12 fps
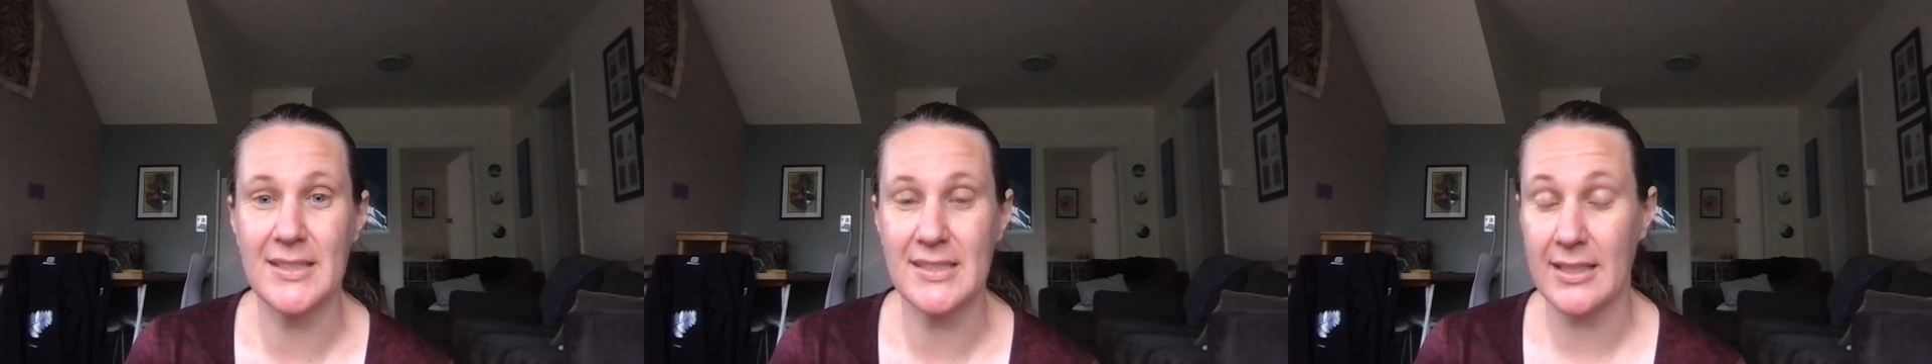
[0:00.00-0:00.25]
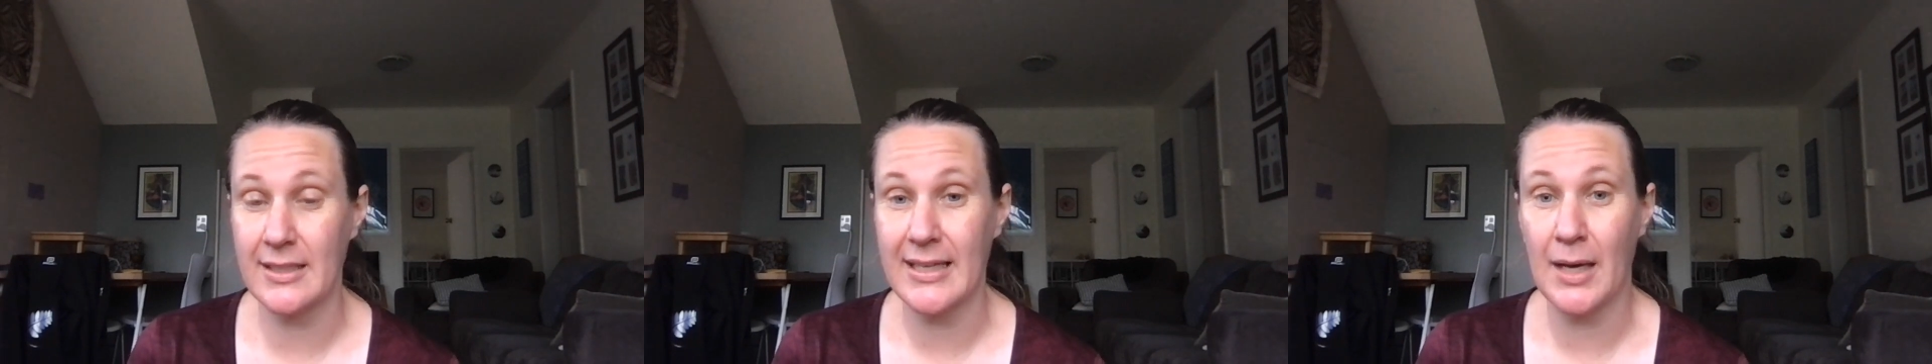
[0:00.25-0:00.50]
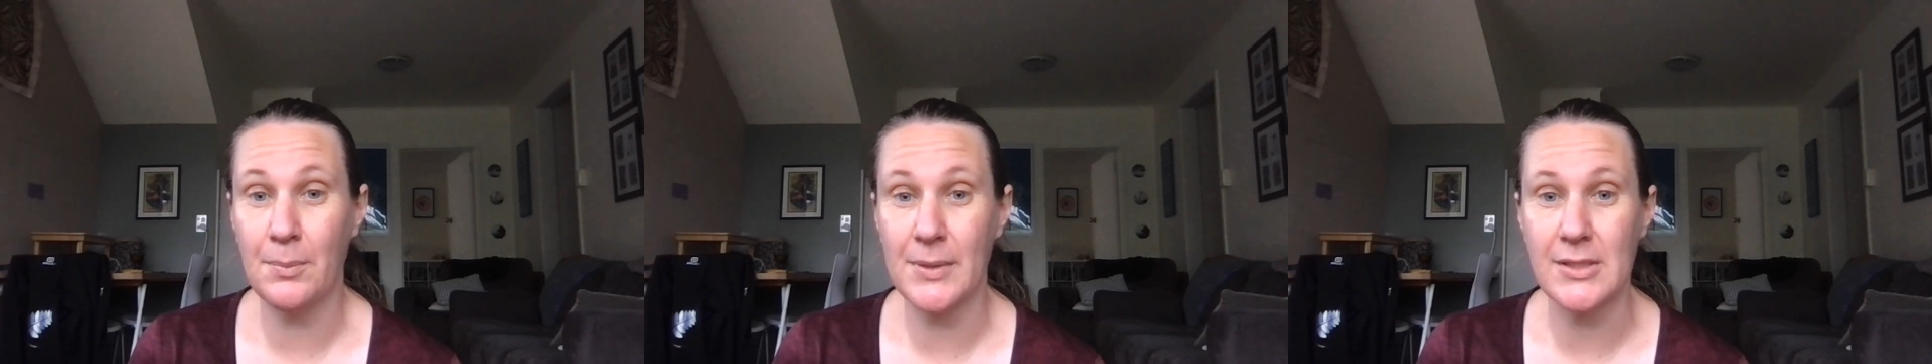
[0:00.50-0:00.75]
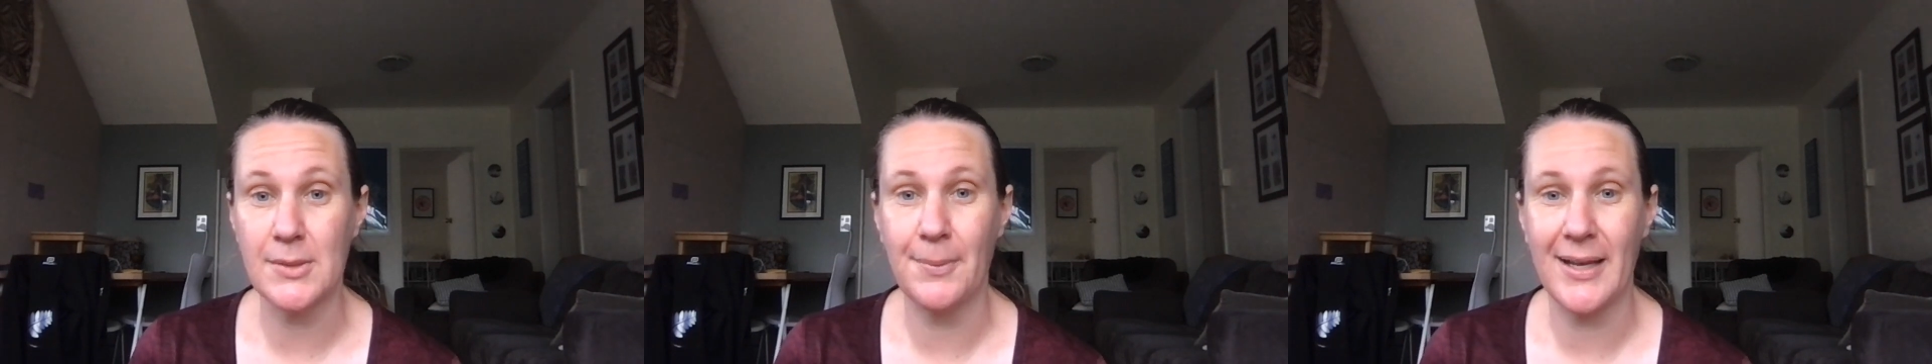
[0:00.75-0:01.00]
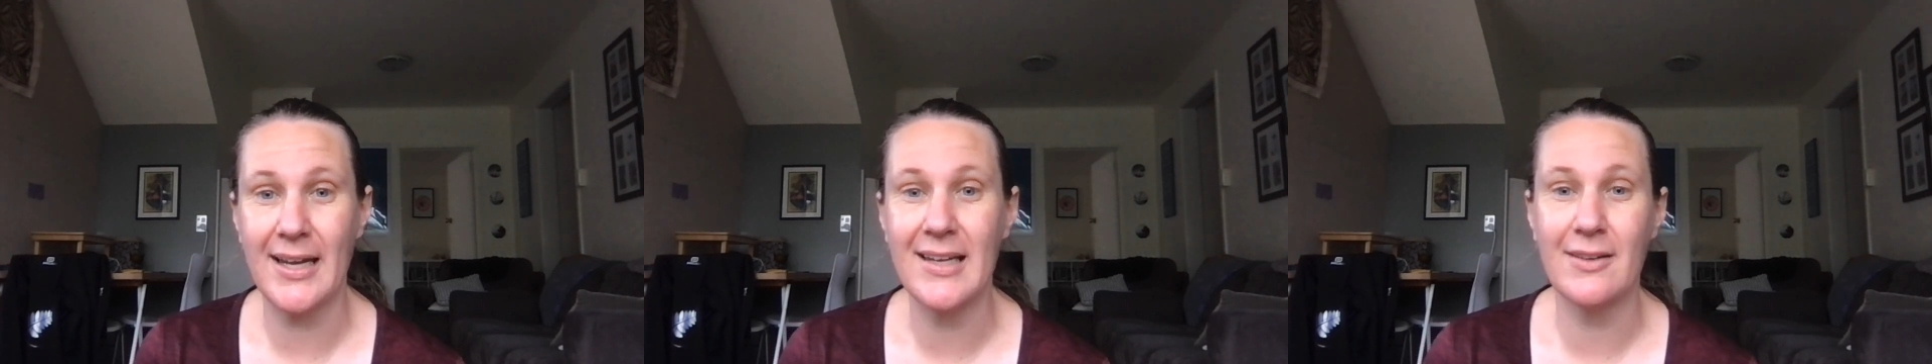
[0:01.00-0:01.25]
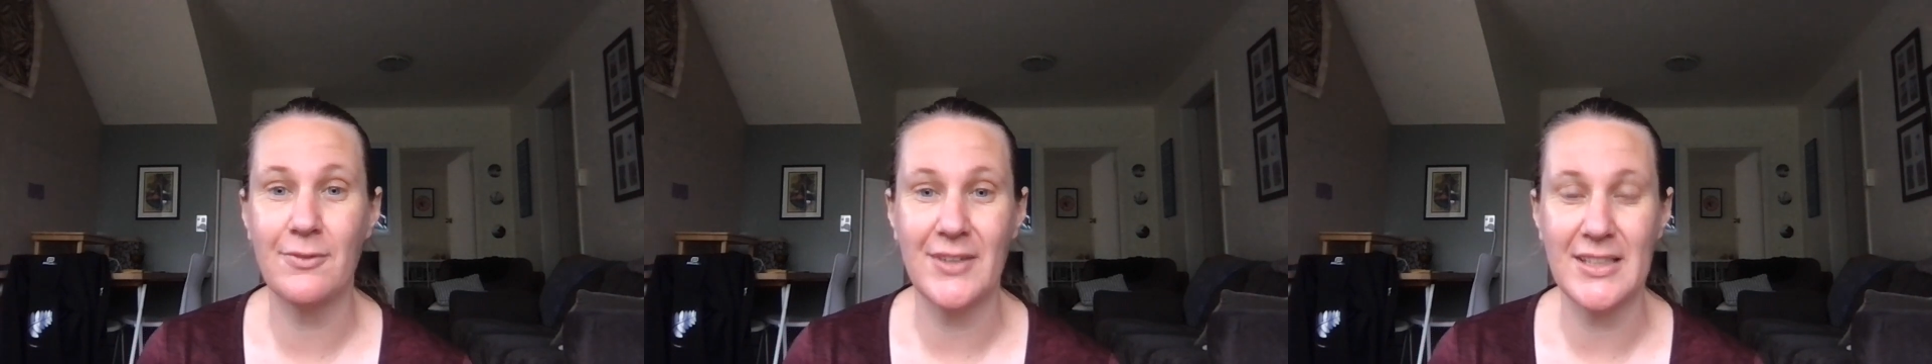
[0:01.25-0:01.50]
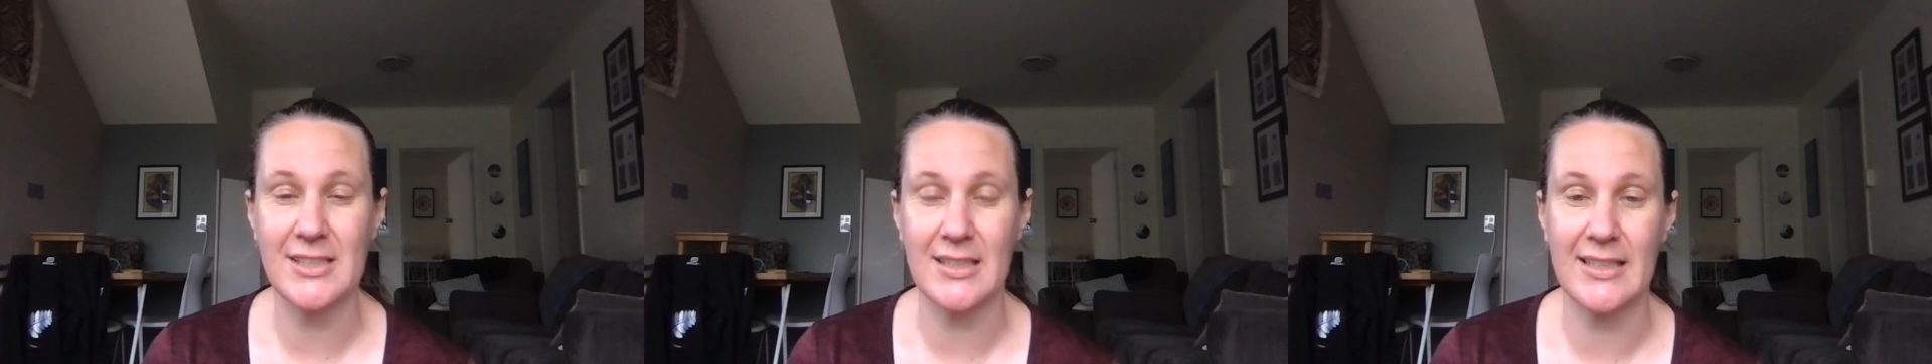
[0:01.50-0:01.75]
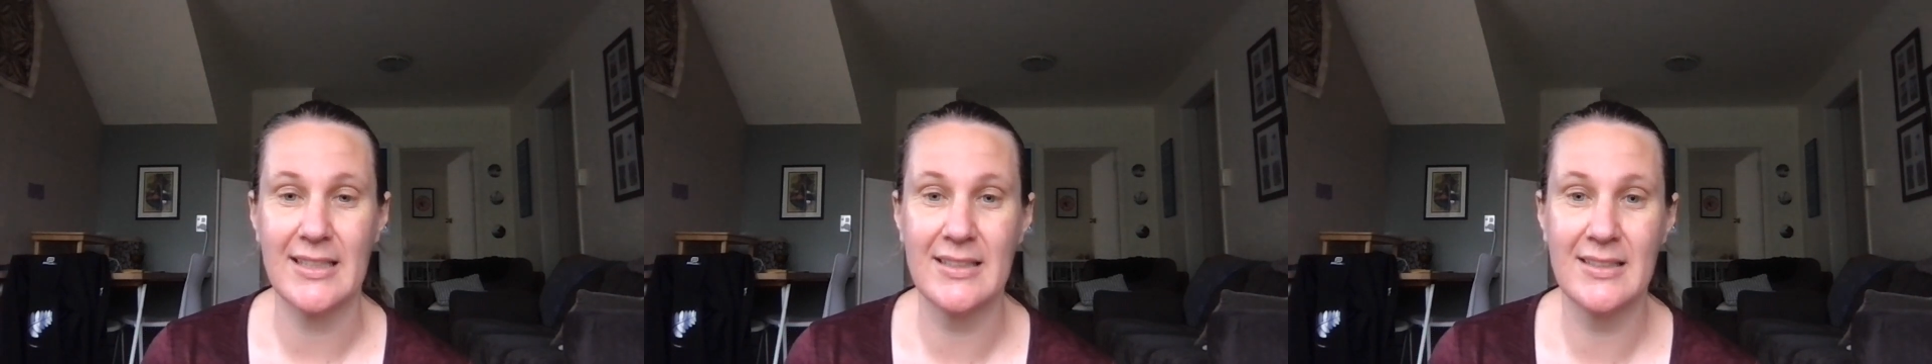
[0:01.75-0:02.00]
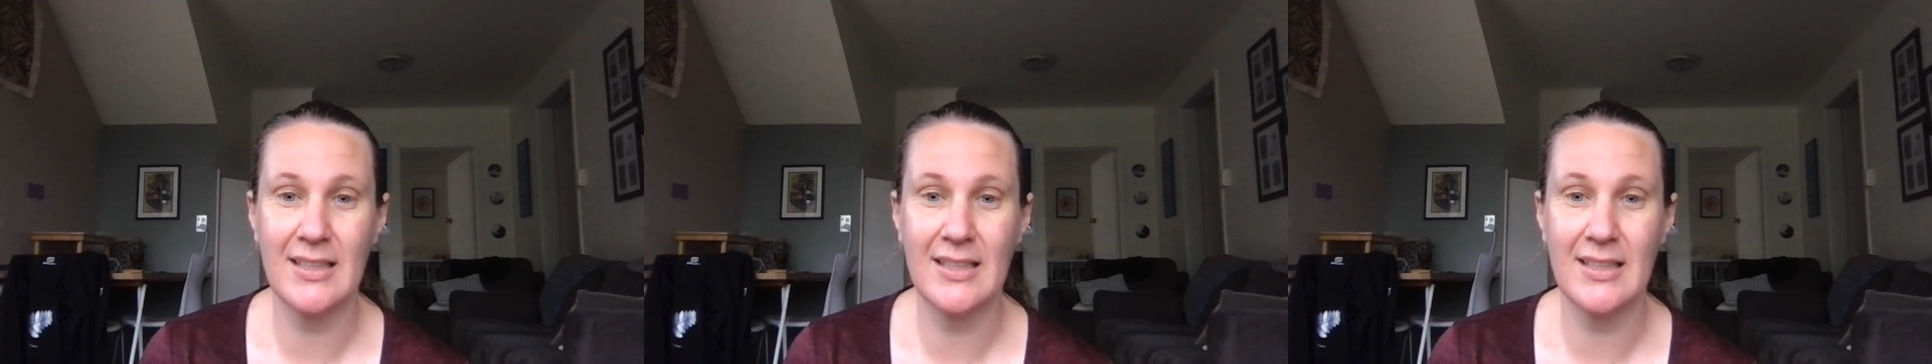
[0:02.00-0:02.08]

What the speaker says: is going to come into play eventually.